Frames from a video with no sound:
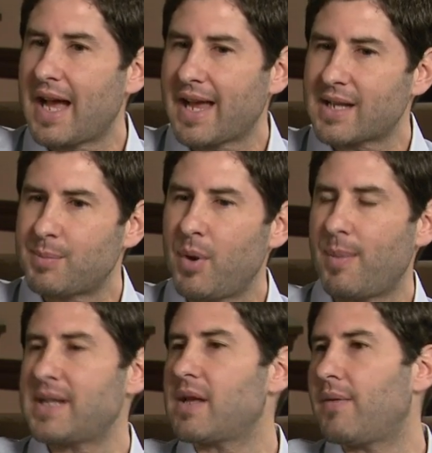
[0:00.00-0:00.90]
I guess, put
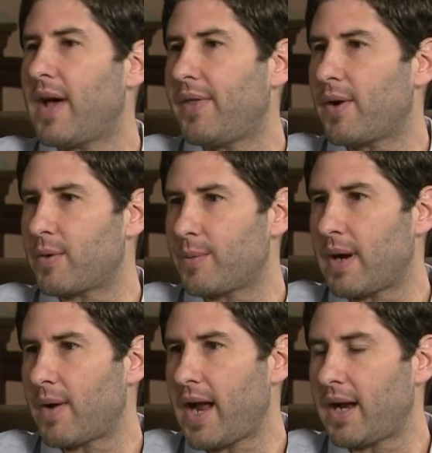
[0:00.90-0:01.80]
myself out there with my
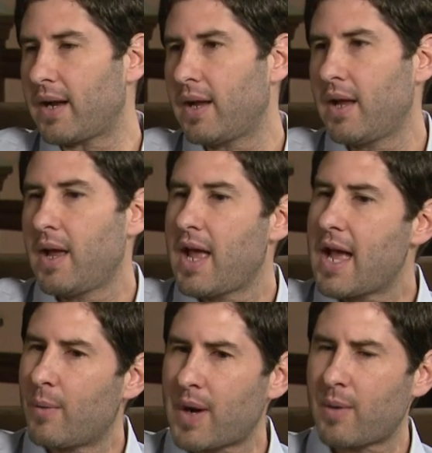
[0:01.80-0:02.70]
writing.
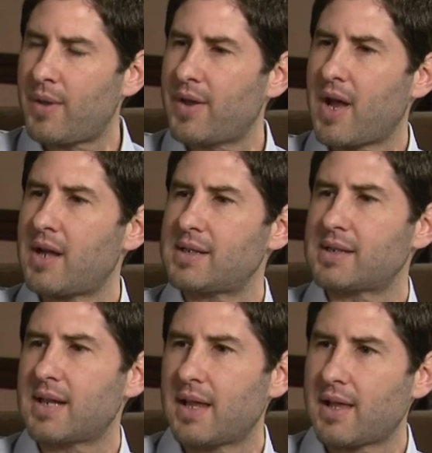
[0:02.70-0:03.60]
And when I won the
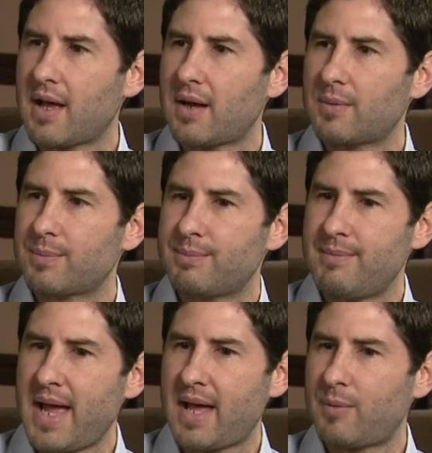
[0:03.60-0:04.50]
contest, I thought,
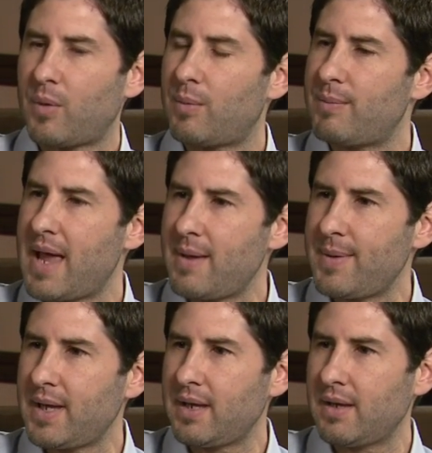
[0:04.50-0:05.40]
man, well,
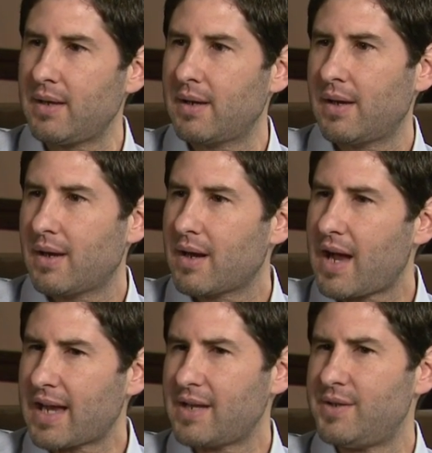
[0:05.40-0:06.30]
maybe
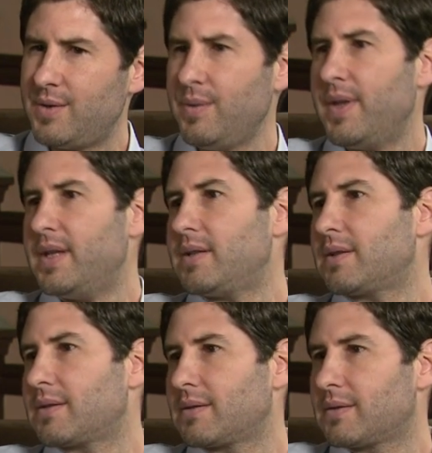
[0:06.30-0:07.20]
I could do
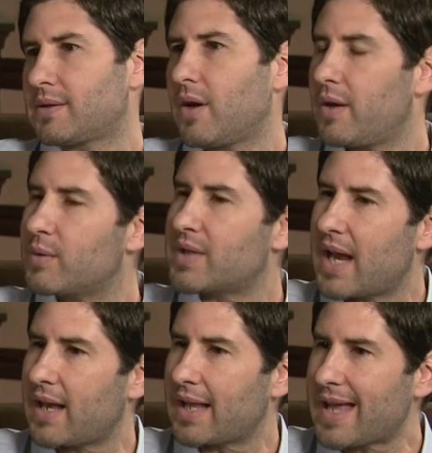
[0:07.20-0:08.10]
this. So it was
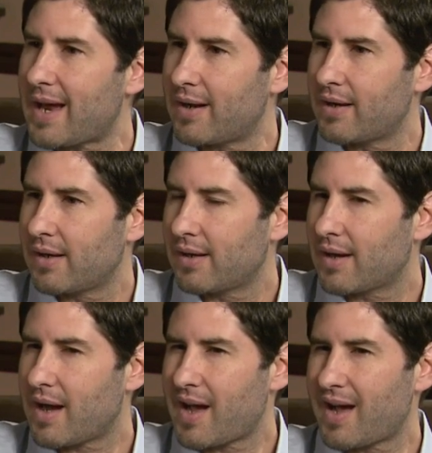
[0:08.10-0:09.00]
kind of like that
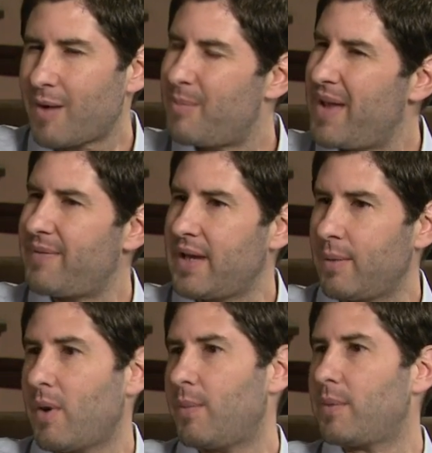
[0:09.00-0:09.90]
uh, epiphany
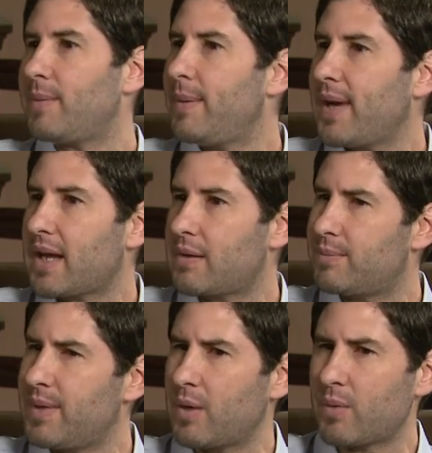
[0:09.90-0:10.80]
moment. Maybe I could be a